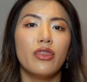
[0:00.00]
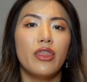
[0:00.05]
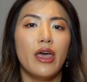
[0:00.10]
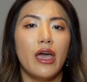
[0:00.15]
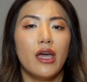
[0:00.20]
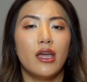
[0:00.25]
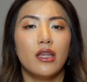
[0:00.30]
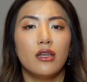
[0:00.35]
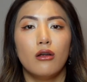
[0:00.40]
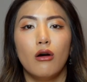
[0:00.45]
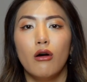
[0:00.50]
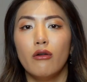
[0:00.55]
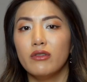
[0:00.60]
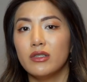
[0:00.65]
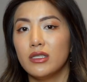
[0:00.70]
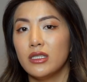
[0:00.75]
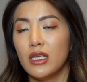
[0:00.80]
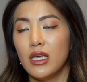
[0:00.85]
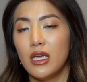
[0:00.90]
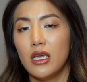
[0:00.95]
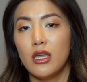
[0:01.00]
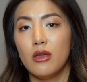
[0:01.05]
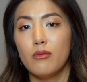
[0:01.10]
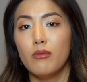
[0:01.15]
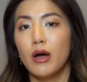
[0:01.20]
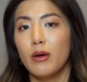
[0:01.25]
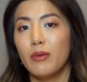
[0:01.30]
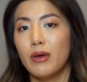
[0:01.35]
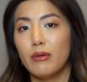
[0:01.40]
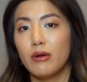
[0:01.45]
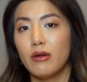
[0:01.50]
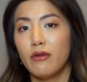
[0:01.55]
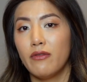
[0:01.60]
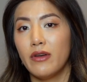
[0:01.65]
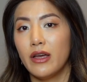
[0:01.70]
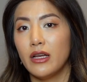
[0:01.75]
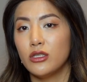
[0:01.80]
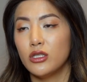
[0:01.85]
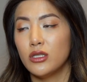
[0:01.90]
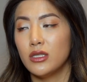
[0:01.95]
then obviously you might be able to
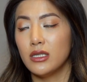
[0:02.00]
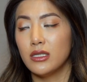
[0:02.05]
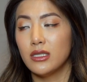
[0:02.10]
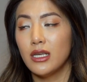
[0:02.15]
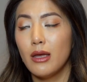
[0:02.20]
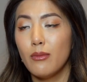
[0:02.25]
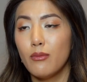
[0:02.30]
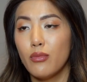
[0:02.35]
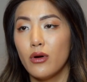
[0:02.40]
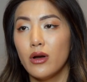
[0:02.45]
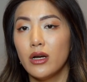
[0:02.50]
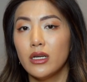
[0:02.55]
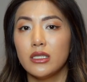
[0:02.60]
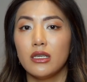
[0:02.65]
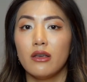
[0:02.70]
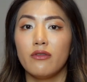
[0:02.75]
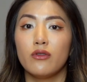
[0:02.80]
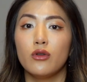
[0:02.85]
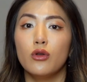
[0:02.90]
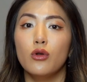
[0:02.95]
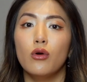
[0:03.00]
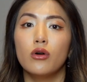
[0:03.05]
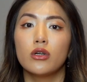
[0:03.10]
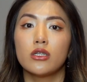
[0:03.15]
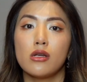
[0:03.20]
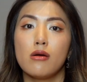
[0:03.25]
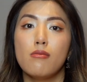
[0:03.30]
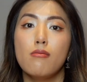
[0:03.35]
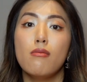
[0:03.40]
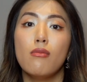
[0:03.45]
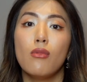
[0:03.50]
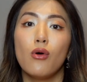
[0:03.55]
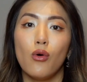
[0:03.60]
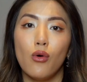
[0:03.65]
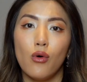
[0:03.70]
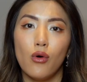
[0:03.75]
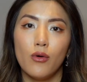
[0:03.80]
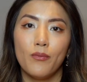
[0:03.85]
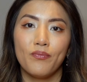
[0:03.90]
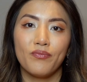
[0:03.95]
fetch the same price, if not
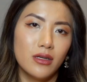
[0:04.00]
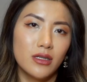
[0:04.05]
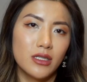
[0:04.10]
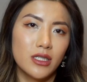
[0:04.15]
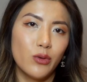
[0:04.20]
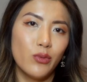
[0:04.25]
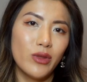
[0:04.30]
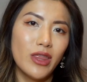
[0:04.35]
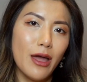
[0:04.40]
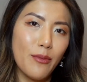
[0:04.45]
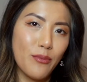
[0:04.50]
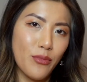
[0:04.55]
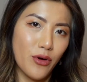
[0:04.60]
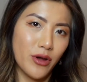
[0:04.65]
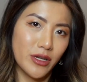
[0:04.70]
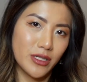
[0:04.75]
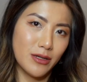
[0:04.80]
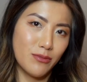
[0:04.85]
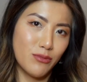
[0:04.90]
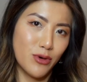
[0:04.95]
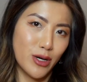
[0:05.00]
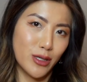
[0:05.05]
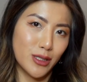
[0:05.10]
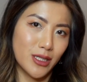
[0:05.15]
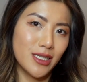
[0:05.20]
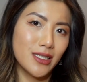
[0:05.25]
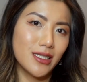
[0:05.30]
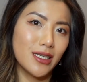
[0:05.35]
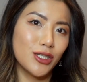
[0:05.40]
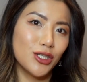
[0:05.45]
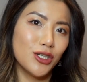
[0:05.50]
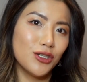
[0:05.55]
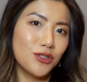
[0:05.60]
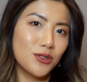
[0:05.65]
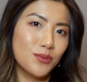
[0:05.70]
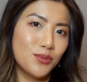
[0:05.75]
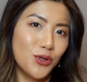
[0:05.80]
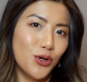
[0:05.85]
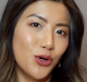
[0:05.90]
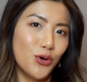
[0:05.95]
more. So with that price in mind, let's actually
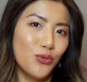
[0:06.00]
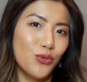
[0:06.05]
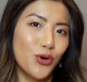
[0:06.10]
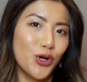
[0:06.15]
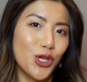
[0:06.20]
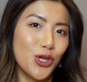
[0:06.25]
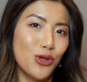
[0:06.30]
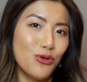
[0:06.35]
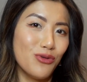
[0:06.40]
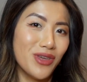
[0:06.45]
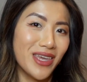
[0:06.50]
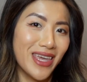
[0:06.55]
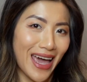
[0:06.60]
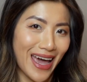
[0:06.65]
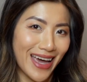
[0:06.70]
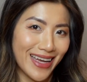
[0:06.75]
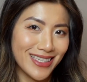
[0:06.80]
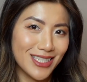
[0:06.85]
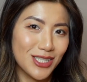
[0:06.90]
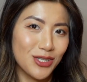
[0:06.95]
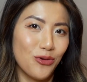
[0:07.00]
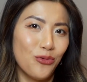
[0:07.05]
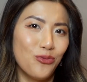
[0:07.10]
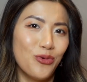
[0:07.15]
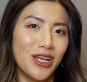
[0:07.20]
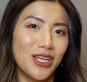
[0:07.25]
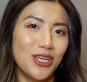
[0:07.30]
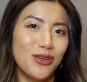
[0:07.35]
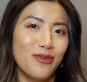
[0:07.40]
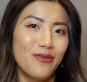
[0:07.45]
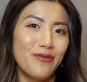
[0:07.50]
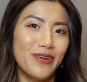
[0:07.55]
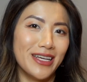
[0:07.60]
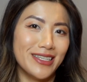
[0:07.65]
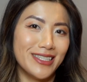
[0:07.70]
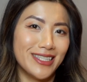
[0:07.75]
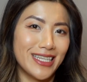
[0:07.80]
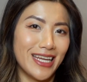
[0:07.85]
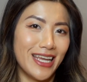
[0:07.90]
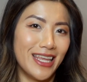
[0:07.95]
explore what you get when you
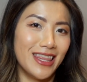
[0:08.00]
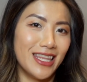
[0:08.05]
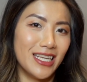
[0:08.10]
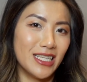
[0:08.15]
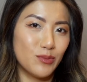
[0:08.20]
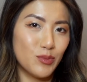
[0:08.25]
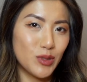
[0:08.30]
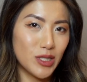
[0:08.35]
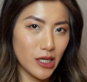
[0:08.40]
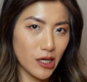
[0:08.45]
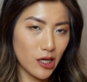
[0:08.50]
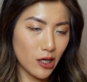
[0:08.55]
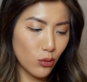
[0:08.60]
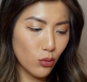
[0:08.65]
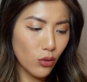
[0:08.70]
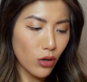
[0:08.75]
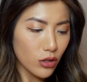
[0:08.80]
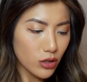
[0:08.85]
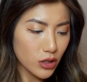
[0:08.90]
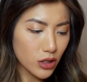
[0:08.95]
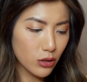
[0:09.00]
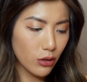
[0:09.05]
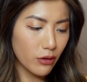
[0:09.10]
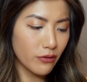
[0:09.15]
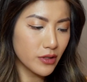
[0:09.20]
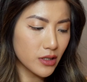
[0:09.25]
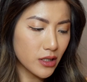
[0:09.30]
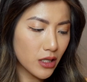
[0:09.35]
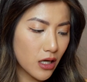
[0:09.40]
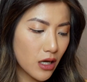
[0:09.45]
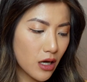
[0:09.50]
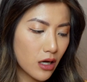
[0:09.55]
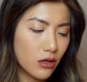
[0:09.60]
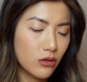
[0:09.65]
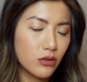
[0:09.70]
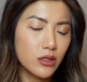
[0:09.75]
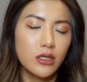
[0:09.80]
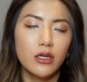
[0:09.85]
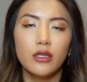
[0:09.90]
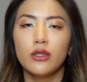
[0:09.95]
invest in this particular watch. So obviously
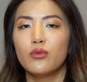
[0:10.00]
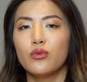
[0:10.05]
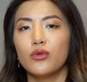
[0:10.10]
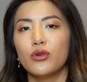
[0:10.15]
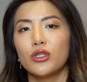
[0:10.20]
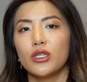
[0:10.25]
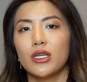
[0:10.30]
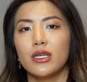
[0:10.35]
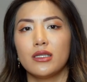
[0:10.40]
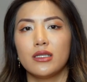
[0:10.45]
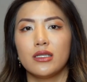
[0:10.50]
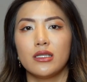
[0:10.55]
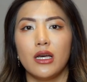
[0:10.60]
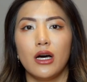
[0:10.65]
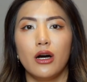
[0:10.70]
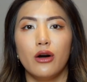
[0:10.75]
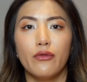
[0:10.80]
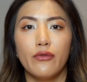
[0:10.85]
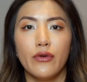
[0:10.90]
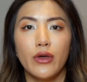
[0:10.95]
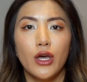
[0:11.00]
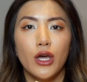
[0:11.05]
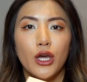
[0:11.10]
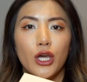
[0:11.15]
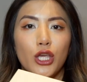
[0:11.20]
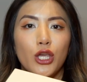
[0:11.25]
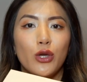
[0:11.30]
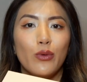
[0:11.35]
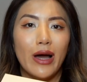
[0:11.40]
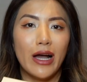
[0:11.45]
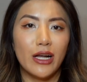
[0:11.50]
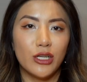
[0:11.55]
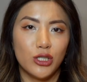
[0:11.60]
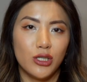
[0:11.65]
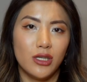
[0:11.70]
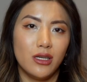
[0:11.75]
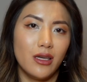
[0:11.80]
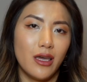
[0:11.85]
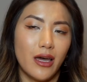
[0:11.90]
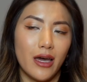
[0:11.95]
alongside the watch itself, you
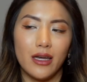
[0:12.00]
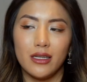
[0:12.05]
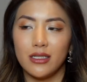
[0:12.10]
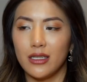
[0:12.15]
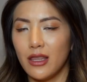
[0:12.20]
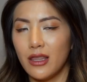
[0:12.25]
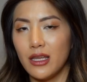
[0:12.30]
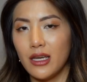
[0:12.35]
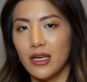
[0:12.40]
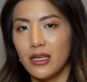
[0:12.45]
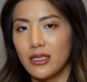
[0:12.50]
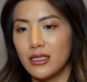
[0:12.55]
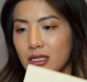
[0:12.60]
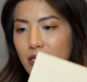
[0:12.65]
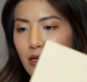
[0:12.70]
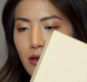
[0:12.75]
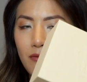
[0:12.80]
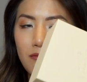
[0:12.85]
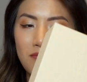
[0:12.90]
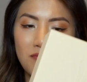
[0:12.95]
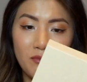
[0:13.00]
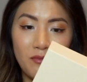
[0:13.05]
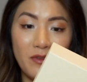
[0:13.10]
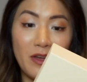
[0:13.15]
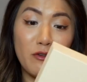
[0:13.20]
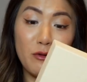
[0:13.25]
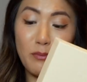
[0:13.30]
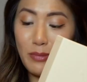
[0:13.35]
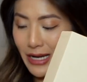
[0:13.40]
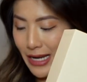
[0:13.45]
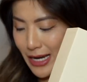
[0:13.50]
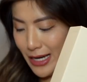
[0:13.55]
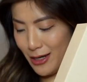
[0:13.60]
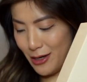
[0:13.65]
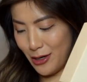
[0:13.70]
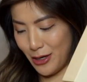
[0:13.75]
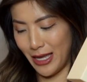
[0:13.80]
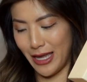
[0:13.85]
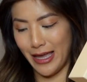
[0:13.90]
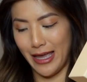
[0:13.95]
actually get this very plain
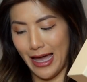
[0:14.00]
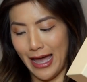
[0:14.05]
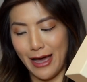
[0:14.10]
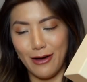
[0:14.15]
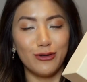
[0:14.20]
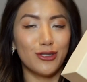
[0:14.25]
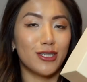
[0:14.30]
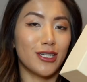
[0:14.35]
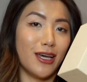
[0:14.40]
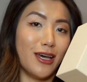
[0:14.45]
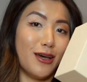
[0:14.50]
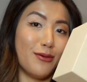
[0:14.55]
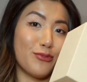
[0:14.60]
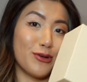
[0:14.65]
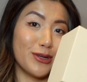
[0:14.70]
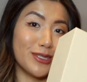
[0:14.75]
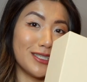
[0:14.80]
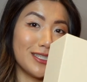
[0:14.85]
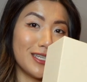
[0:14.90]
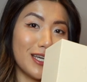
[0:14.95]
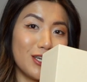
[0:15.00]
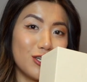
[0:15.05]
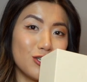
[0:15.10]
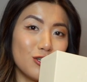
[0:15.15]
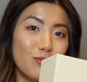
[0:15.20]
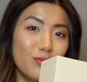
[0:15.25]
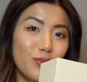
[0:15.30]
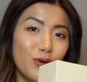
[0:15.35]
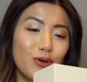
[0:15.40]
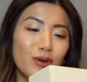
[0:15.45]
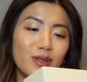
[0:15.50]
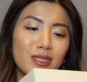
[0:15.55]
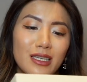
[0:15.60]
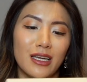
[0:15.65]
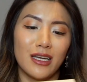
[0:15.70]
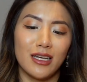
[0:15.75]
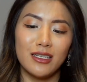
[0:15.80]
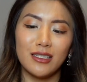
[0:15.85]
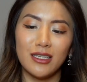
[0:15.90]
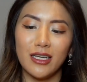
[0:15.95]
looking outer presentation box
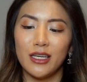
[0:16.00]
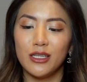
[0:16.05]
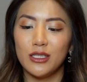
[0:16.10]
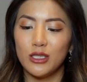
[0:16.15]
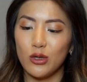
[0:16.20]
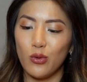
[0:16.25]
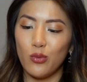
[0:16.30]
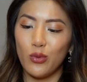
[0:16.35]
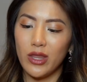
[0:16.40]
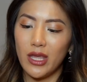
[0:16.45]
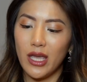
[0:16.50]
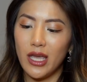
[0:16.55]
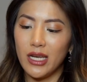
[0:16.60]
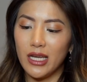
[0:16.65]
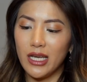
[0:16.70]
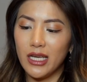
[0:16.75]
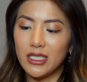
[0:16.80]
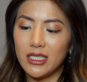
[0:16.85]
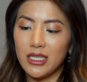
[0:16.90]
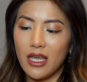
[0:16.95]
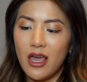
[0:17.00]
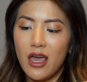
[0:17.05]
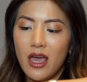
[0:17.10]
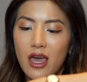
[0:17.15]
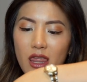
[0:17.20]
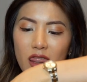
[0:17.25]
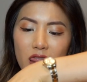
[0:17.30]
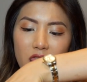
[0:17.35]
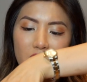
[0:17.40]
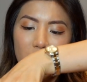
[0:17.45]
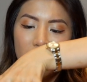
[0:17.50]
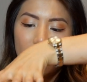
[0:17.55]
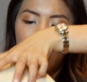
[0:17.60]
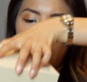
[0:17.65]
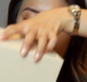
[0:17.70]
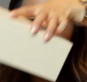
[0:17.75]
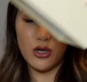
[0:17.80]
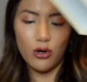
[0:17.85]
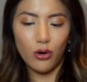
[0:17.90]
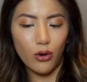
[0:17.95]
that contains within it the
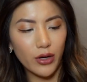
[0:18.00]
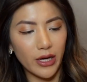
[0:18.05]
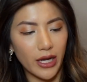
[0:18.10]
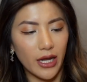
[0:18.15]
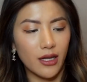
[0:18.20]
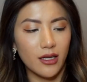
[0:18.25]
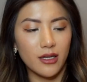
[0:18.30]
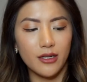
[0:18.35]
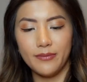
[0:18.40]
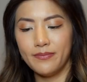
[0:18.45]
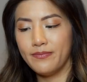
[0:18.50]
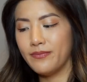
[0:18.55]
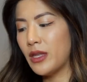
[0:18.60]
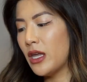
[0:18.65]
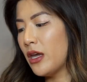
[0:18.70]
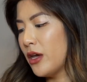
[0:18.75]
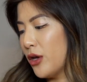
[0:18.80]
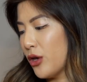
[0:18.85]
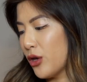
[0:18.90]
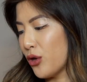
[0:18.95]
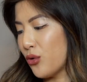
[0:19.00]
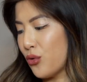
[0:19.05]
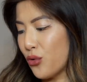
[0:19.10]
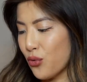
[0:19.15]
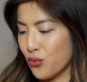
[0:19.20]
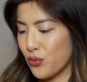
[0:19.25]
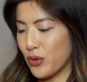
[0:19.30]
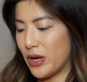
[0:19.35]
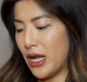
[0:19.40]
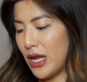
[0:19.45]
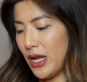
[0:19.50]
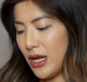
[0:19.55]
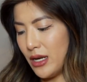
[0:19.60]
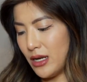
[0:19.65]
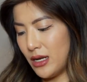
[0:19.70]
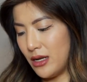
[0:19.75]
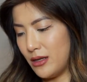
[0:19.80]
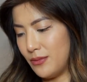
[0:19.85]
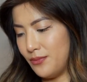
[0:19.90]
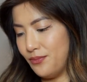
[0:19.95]
iconic
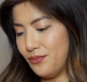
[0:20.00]
green